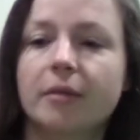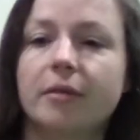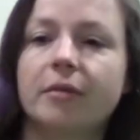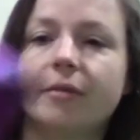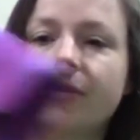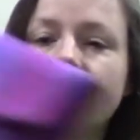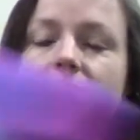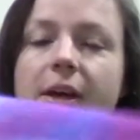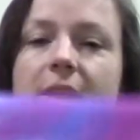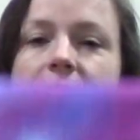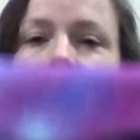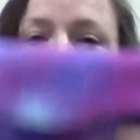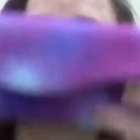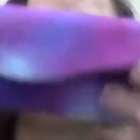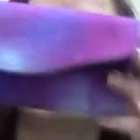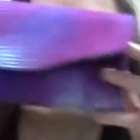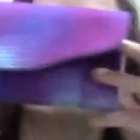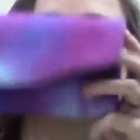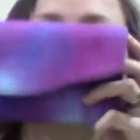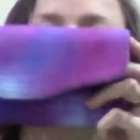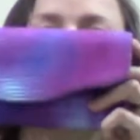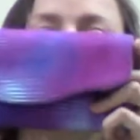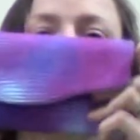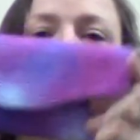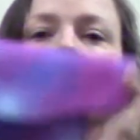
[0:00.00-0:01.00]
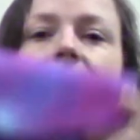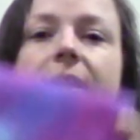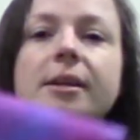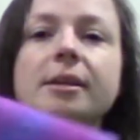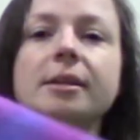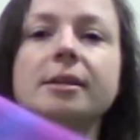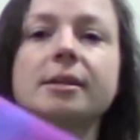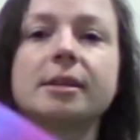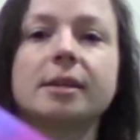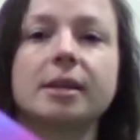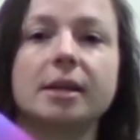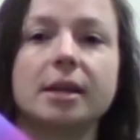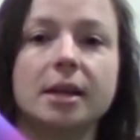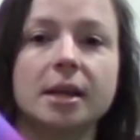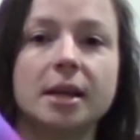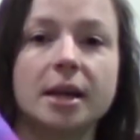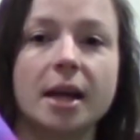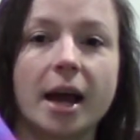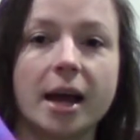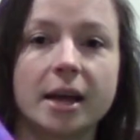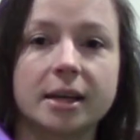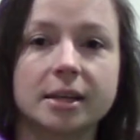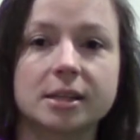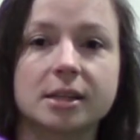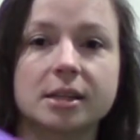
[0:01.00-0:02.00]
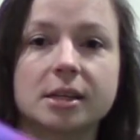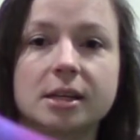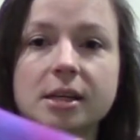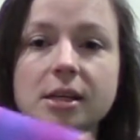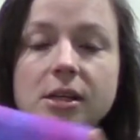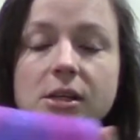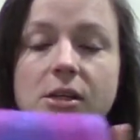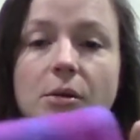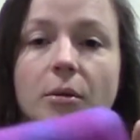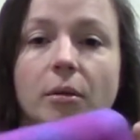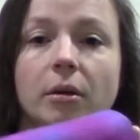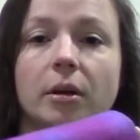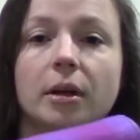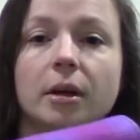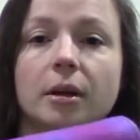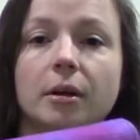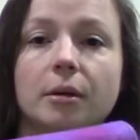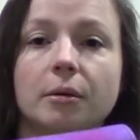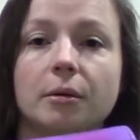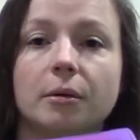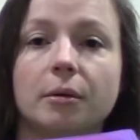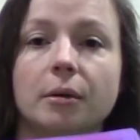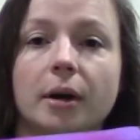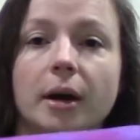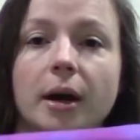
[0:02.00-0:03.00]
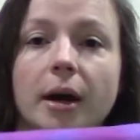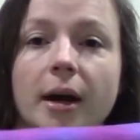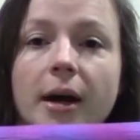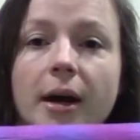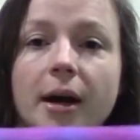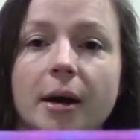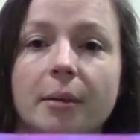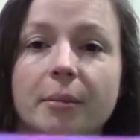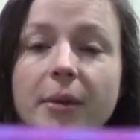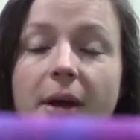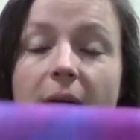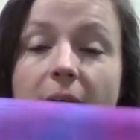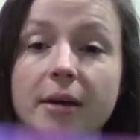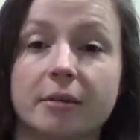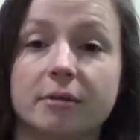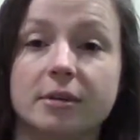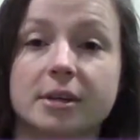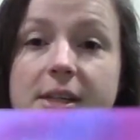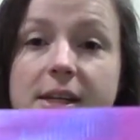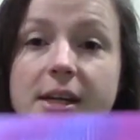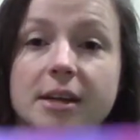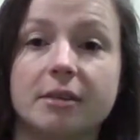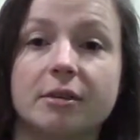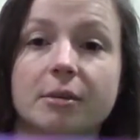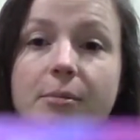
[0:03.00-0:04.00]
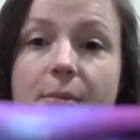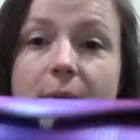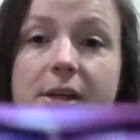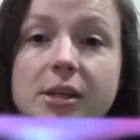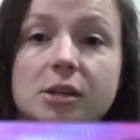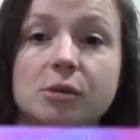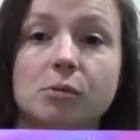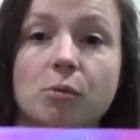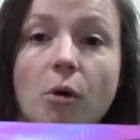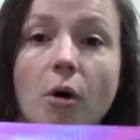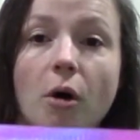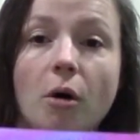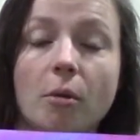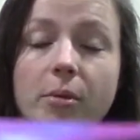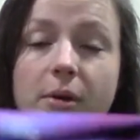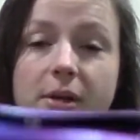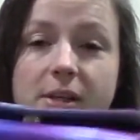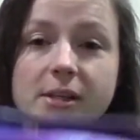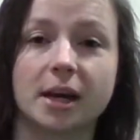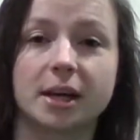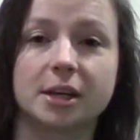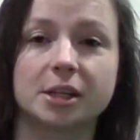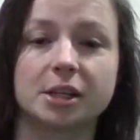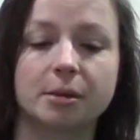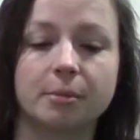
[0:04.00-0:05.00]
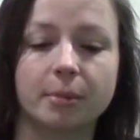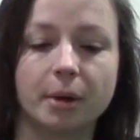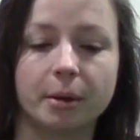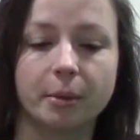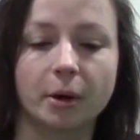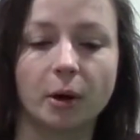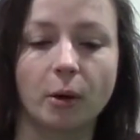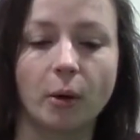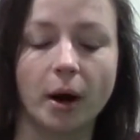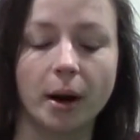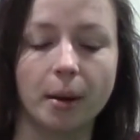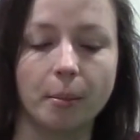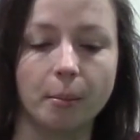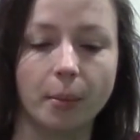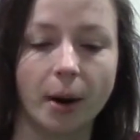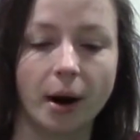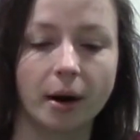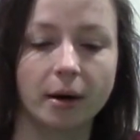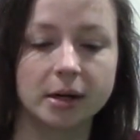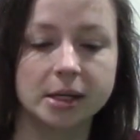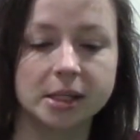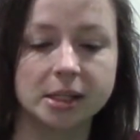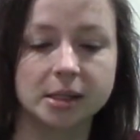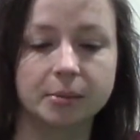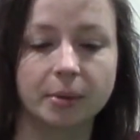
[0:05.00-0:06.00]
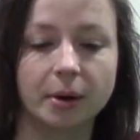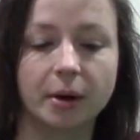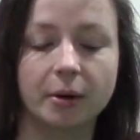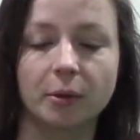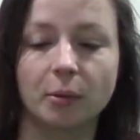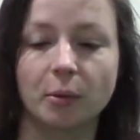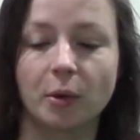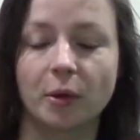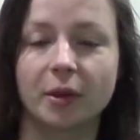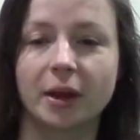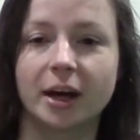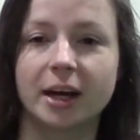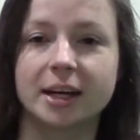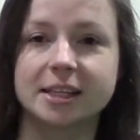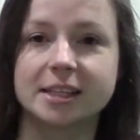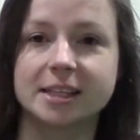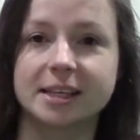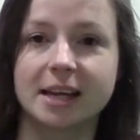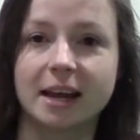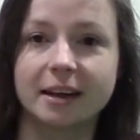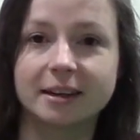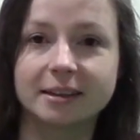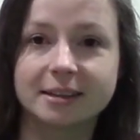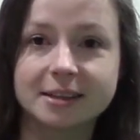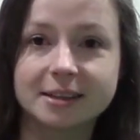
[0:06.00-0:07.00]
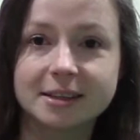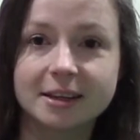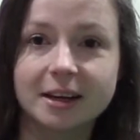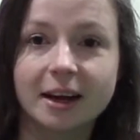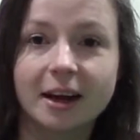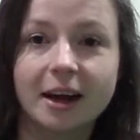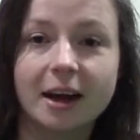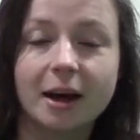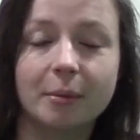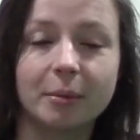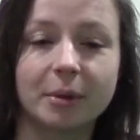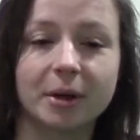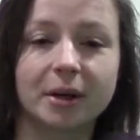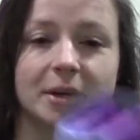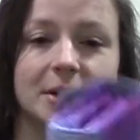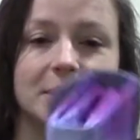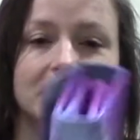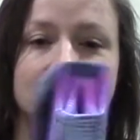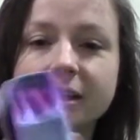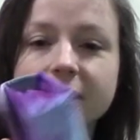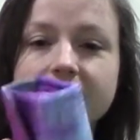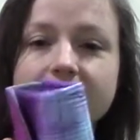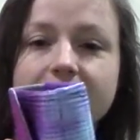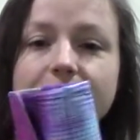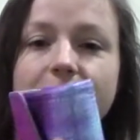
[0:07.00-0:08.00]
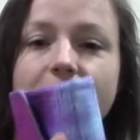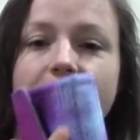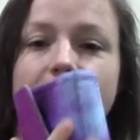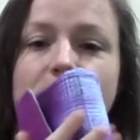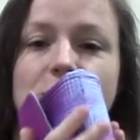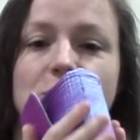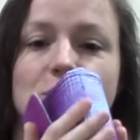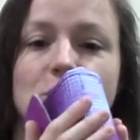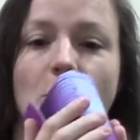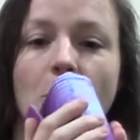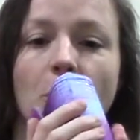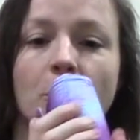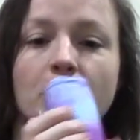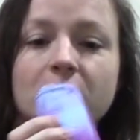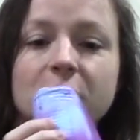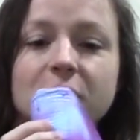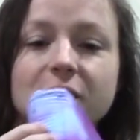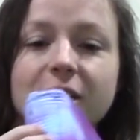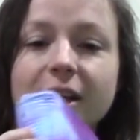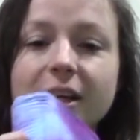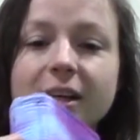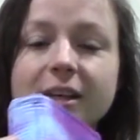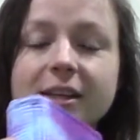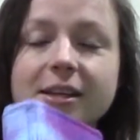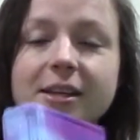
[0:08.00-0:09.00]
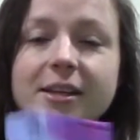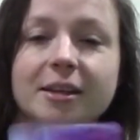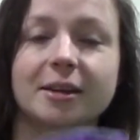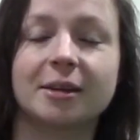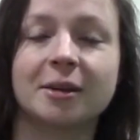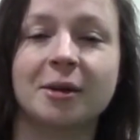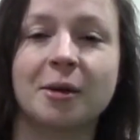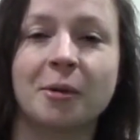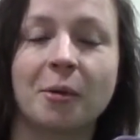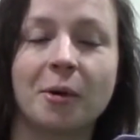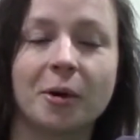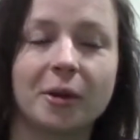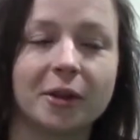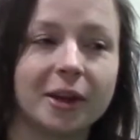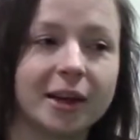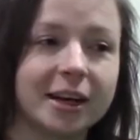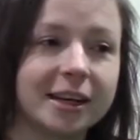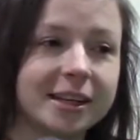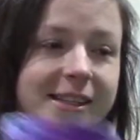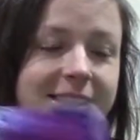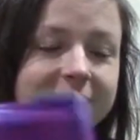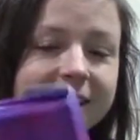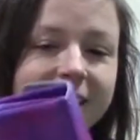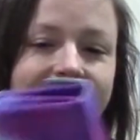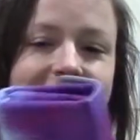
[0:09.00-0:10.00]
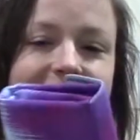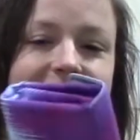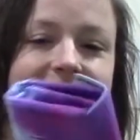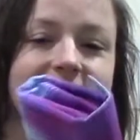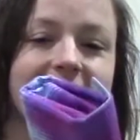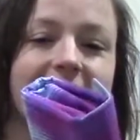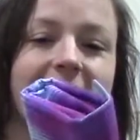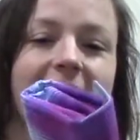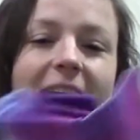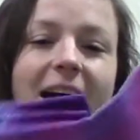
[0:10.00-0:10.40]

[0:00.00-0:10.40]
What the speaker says: This is the NCW that I received in my swap. It's actually made me quite embarrassed about the one that I sent because this is made so much nicer than the one that I sent.